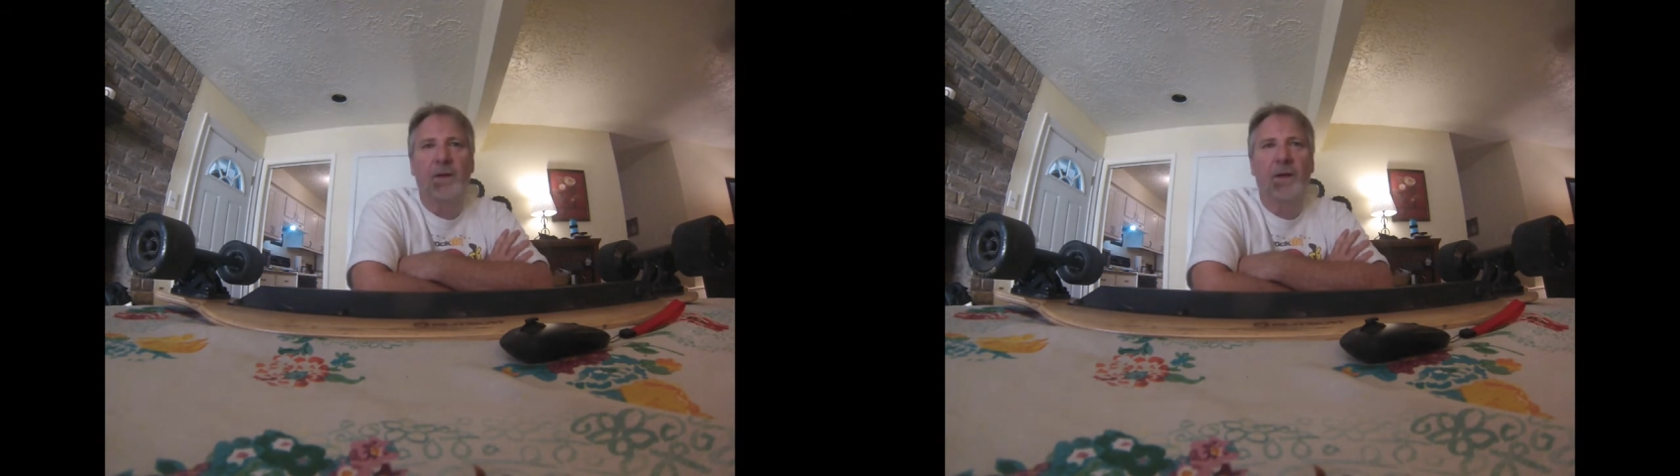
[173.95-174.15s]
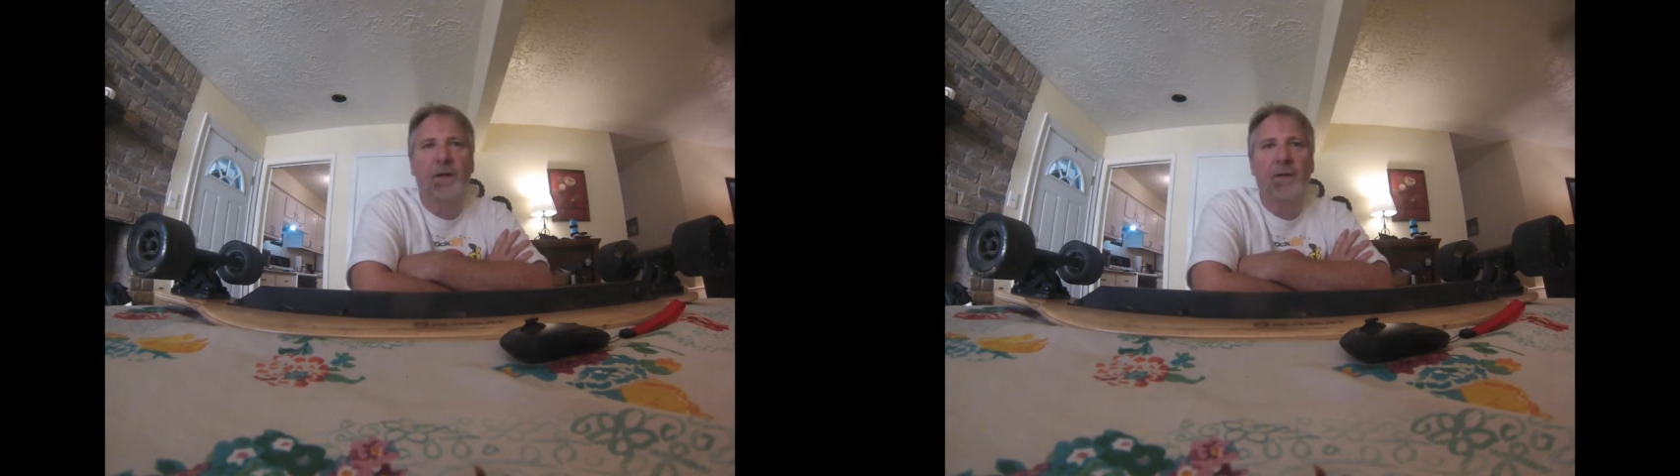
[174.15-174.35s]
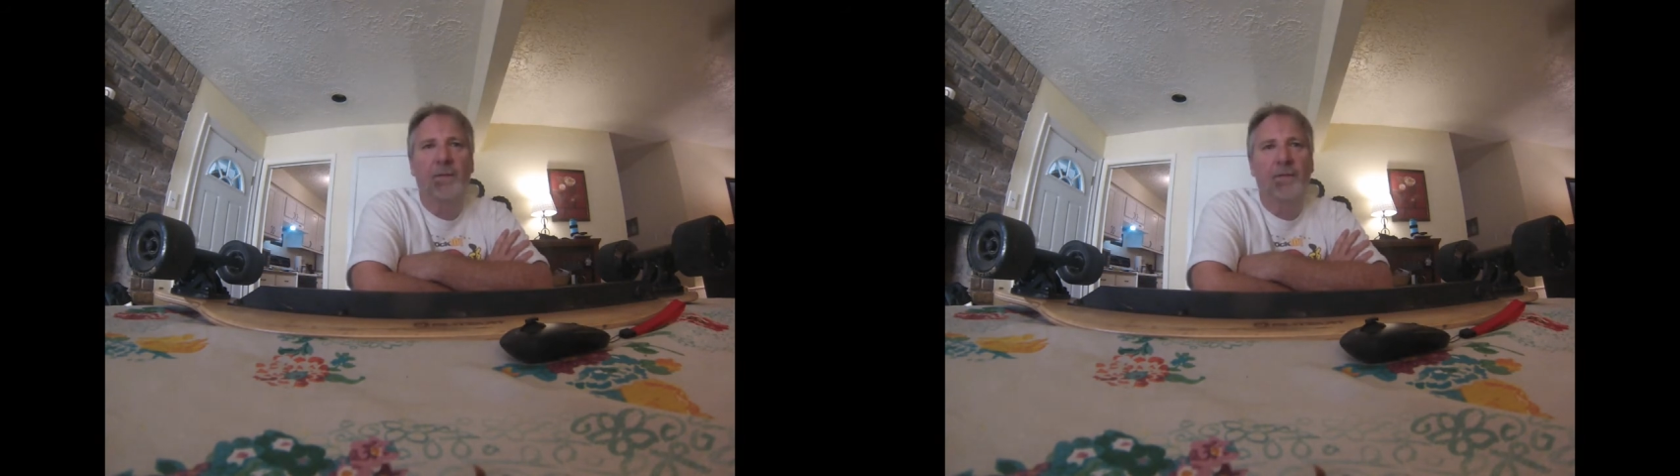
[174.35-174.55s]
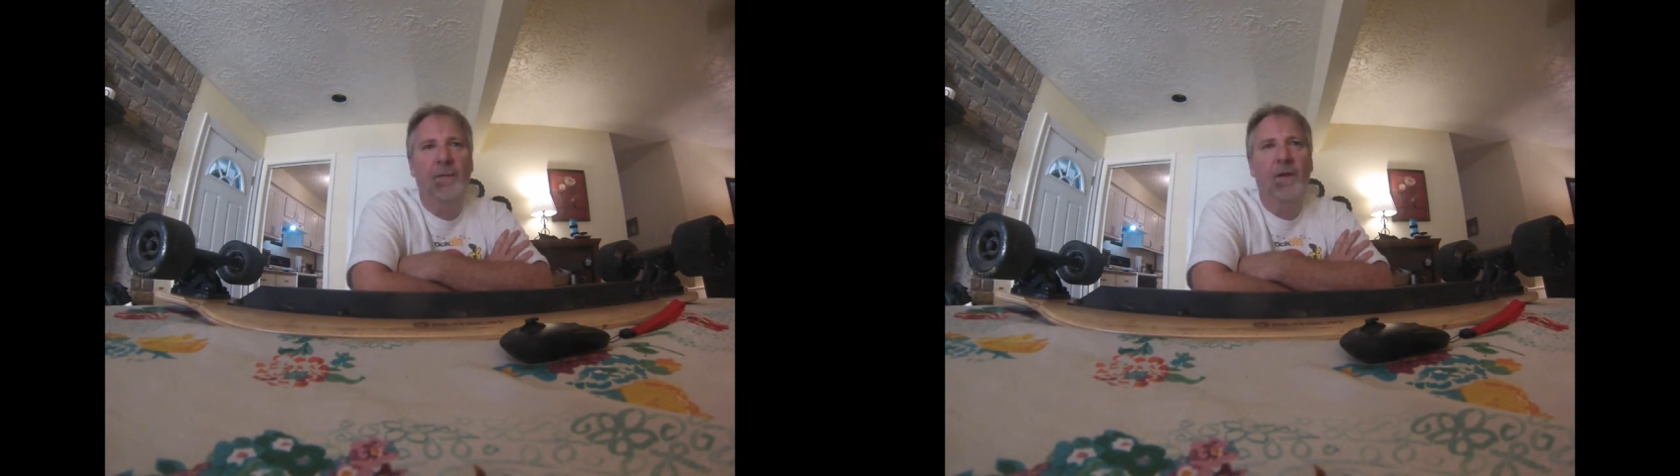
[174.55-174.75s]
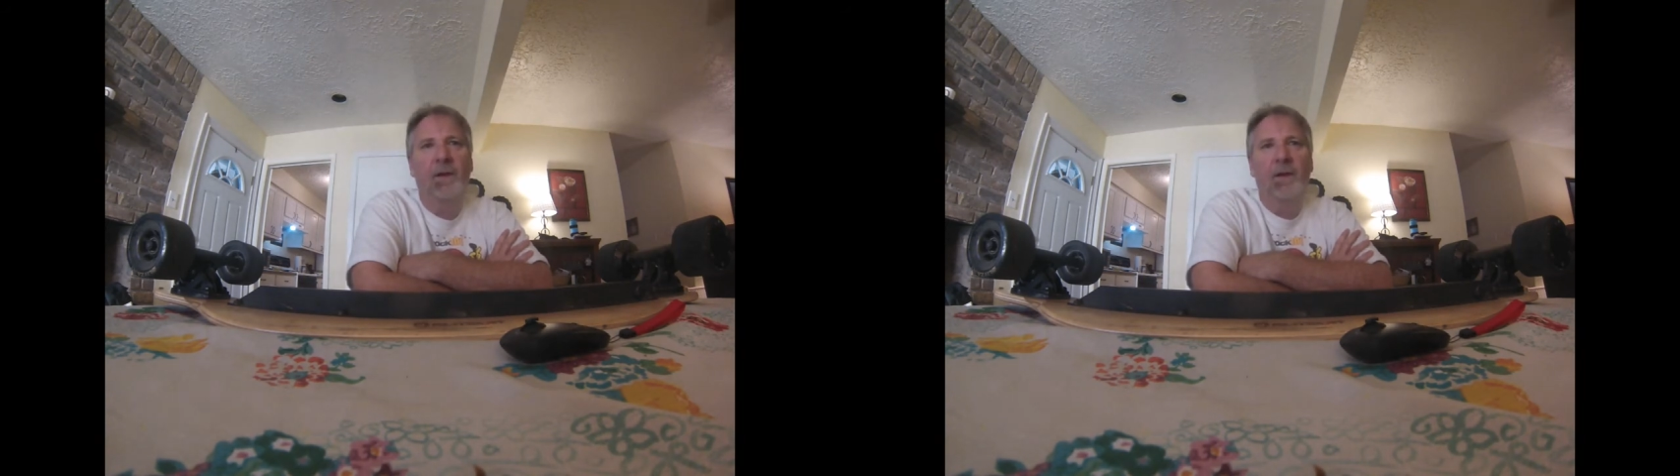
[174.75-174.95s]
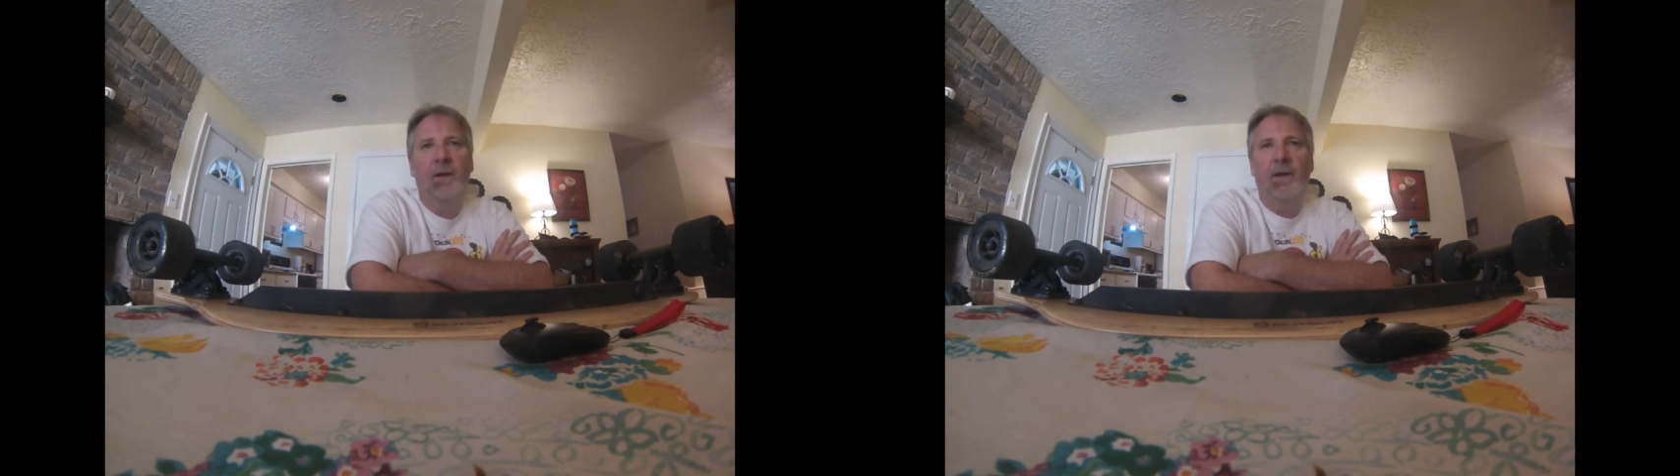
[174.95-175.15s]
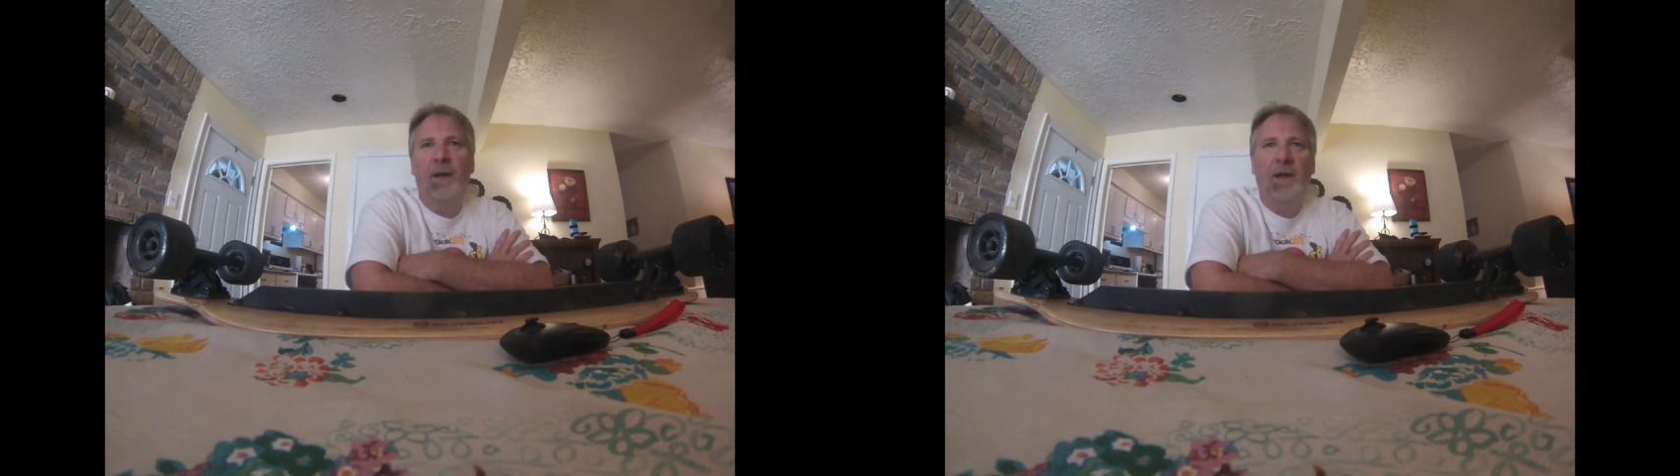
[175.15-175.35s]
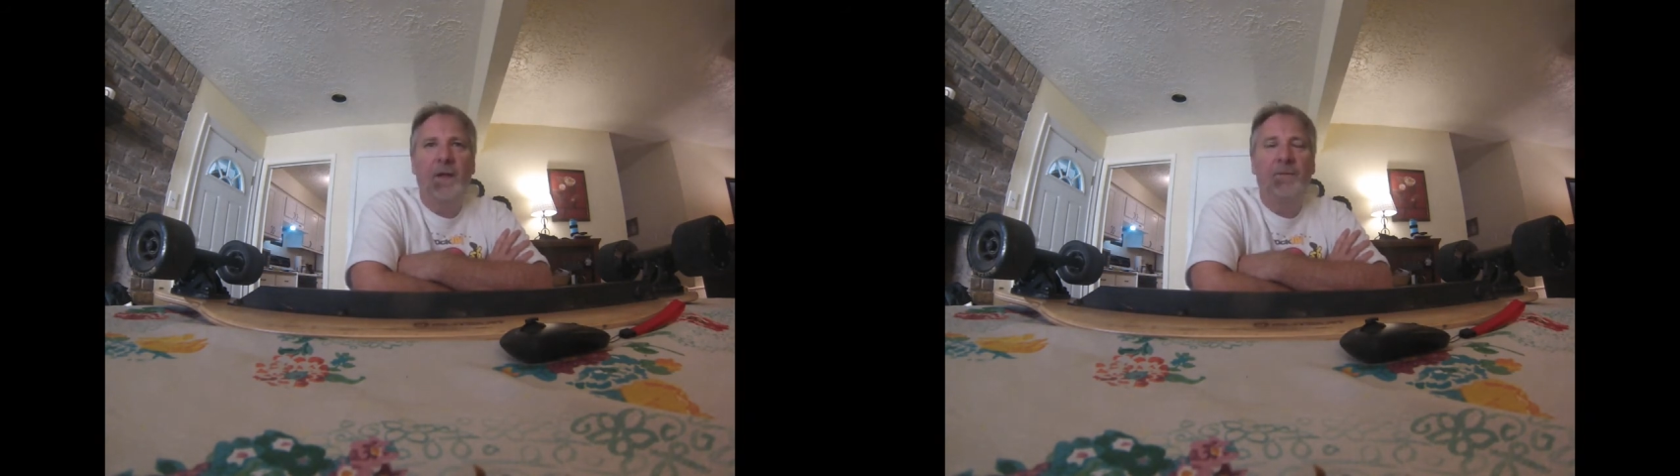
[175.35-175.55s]
like
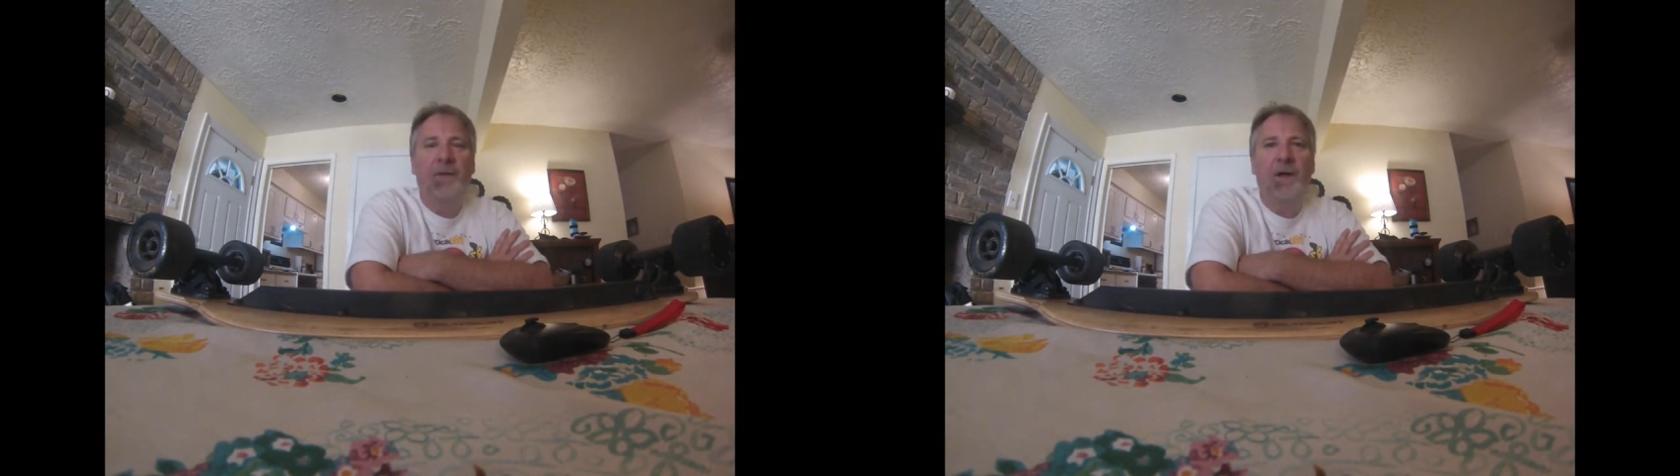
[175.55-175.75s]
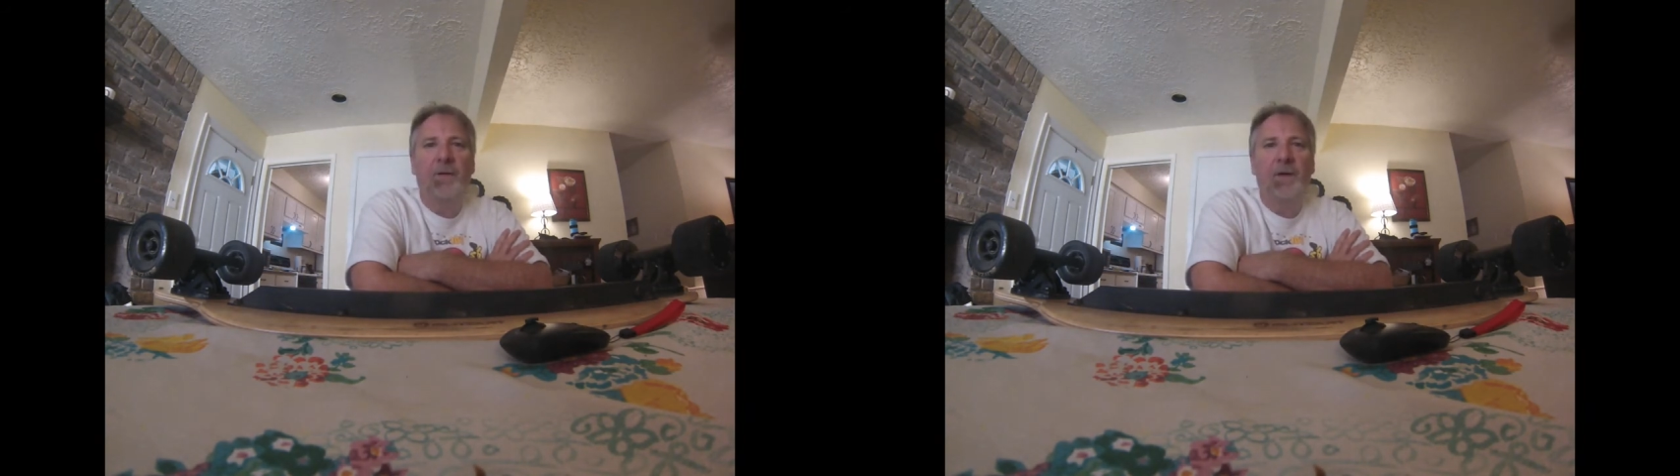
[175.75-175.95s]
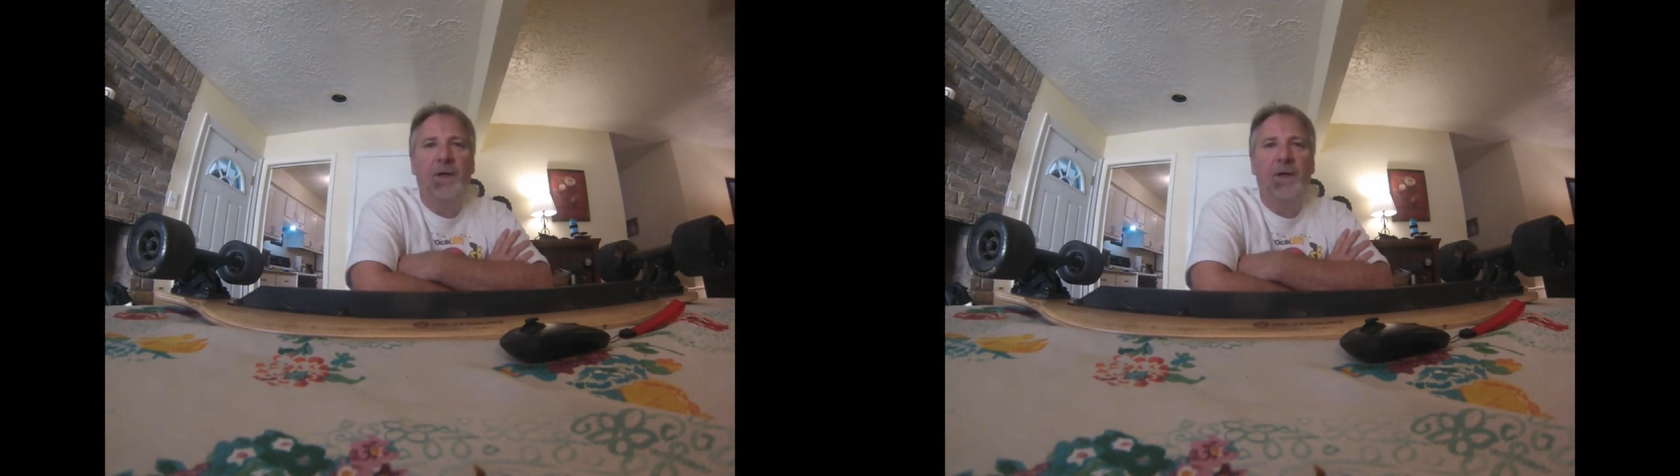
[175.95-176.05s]
85 to